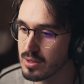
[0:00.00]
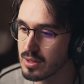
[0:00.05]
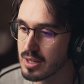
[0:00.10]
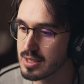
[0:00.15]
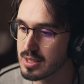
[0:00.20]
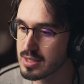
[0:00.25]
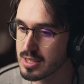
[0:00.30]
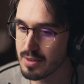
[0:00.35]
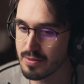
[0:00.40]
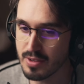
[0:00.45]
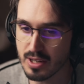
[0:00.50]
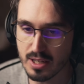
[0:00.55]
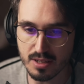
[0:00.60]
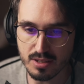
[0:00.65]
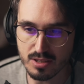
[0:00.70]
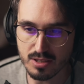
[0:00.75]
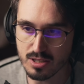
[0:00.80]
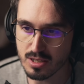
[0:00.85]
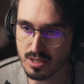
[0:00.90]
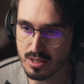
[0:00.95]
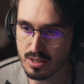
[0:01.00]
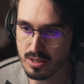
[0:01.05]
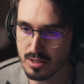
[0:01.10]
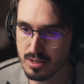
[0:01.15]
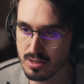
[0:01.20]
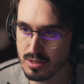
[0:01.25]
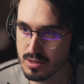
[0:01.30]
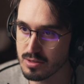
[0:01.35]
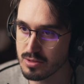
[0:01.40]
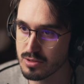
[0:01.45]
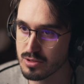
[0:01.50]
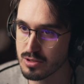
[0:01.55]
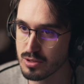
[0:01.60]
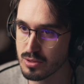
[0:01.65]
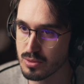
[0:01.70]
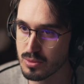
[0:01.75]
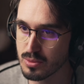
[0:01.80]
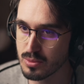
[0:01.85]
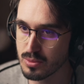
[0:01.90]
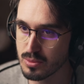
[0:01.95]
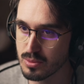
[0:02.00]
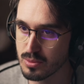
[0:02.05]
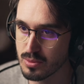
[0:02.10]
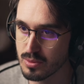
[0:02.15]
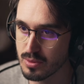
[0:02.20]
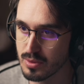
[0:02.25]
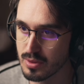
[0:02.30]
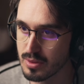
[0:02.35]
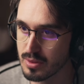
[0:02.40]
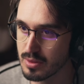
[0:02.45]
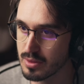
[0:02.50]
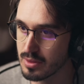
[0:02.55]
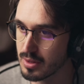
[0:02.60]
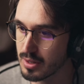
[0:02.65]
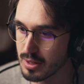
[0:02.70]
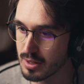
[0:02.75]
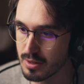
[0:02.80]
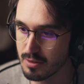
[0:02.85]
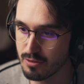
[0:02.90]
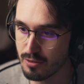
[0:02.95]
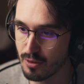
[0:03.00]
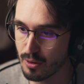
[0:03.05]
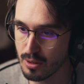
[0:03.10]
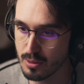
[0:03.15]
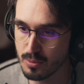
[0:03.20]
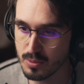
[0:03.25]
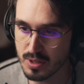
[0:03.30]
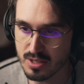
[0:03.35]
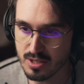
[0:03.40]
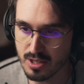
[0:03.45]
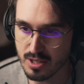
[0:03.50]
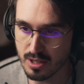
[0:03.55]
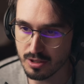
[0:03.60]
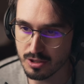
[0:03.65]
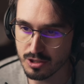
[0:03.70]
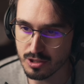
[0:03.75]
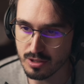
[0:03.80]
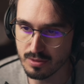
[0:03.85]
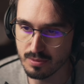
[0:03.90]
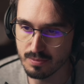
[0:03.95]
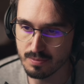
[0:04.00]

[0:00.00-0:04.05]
let's have a listen to the following section.